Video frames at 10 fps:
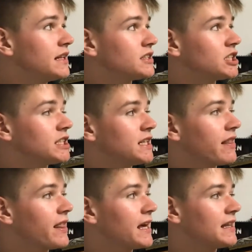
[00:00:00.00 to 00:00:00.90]
That's just the
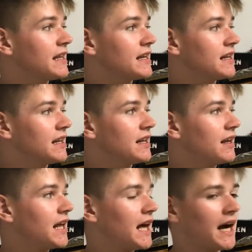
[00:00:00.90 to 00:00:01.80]
thing that
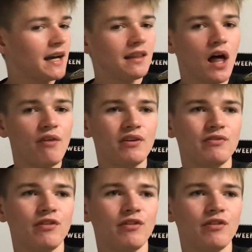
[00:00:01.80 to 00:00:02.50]
I love and